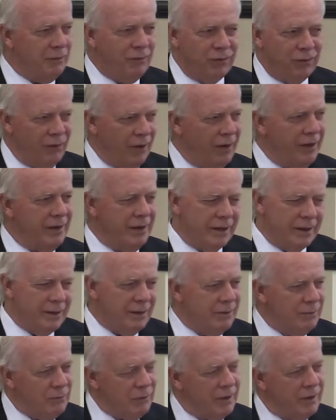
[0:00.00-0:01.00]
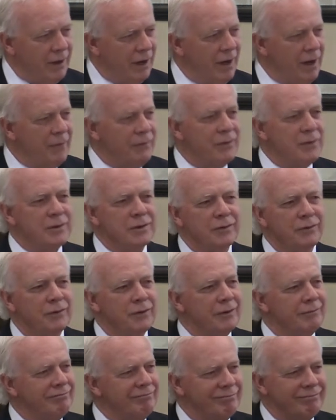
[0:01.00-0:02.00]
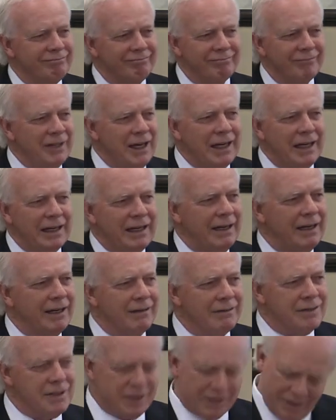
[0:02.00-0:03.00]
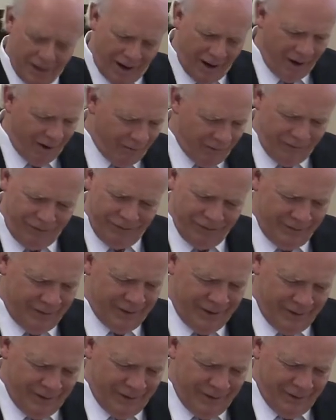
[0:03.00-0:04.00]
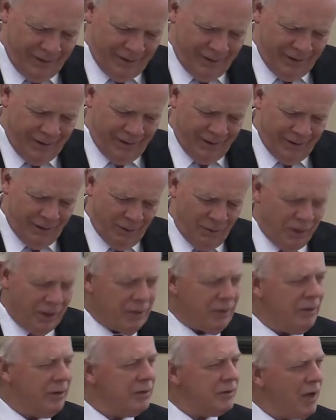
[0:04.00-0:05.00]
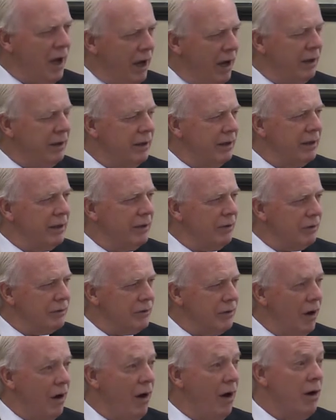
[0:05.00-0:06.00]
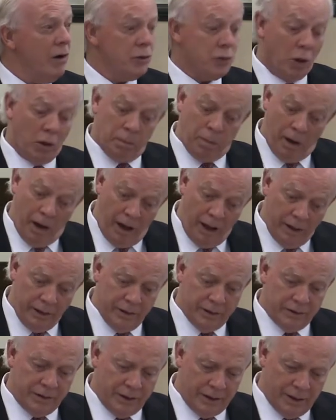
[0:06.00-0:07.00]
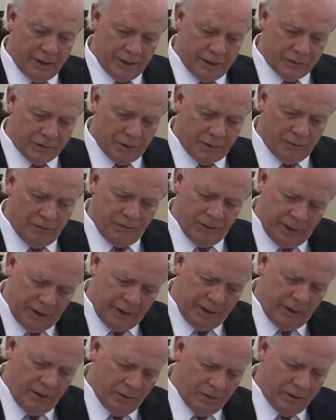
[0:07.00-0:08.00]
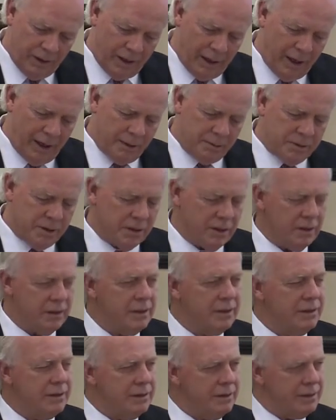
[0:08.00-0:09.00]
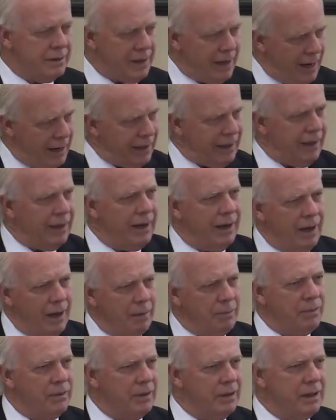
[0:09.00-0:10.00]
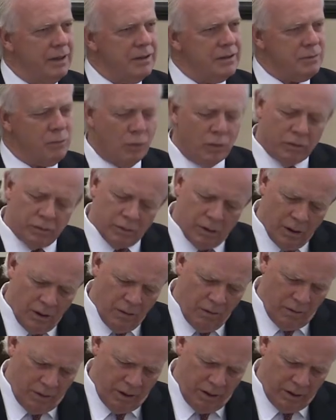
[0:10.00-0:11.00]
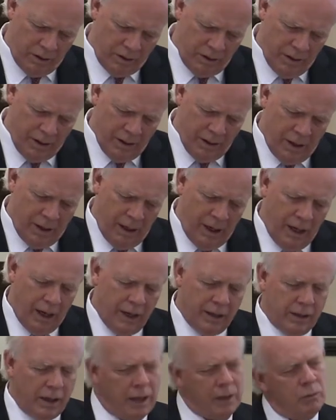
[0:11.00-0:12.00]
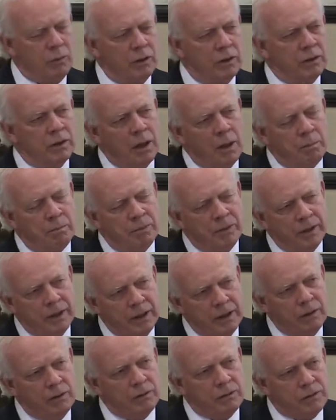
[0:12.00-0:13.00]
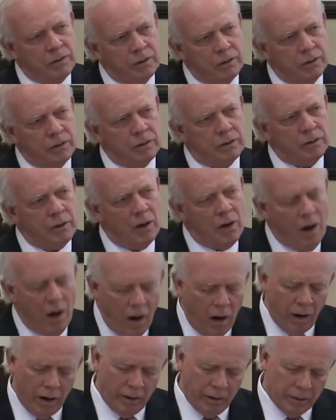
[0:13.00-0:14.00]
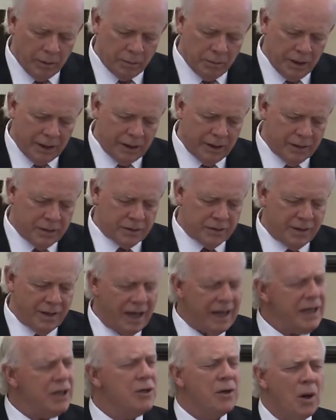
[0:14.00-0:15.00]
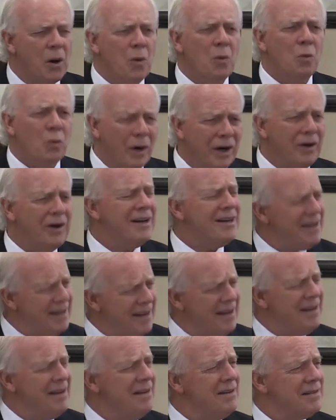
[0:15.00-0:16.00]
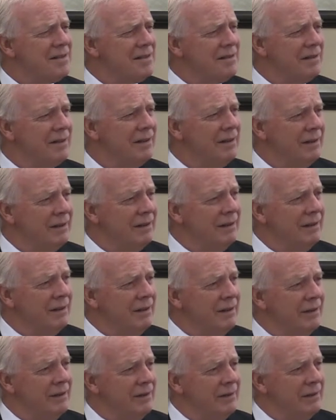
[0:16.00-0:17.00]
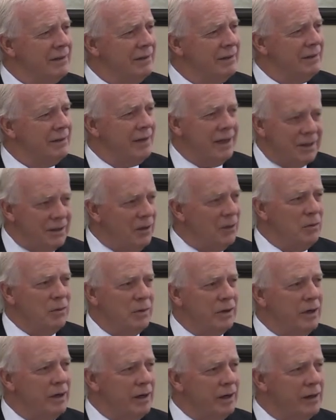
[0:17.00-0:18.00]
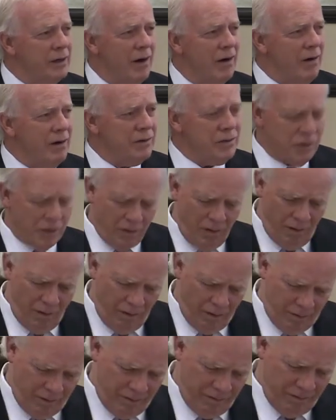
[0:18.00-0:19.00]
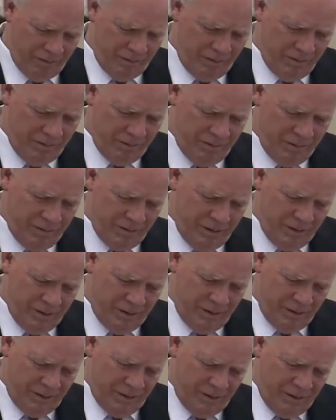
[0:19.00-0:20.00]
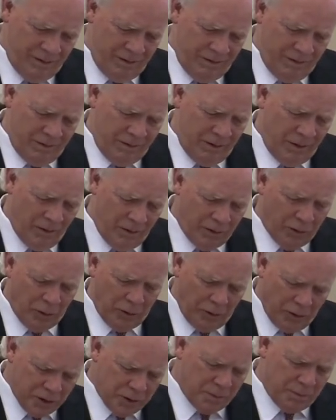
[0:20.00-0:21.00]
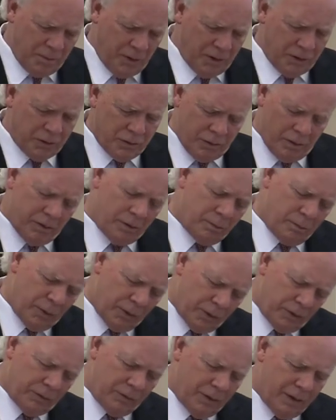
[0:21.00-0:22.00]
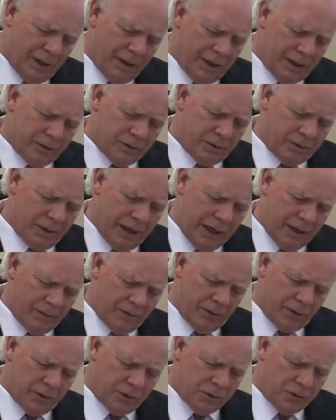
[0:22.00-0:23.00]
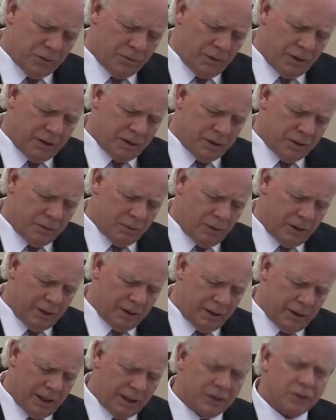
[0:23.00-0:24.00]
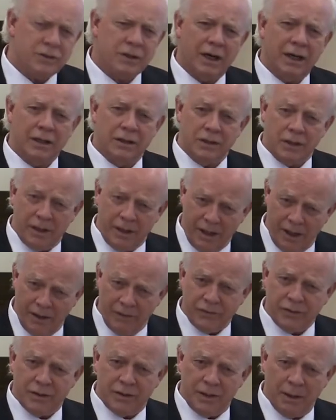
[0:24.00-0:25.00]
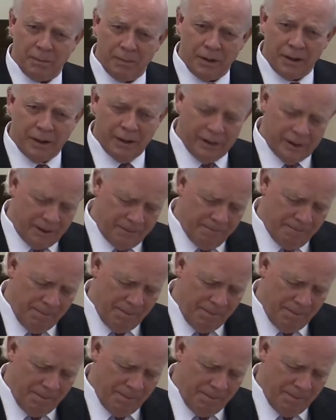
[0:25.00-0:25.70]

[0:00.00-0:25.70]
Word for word: flooded with offers for knitting stuff. Whether it's hunting or dogs or politics or video games, the tech companies will know it and they will appeal to your heart because they know where it is. They know where our hearts are. You know, at Christmas or on birthdays or anniversaries, we exchange gifts typically,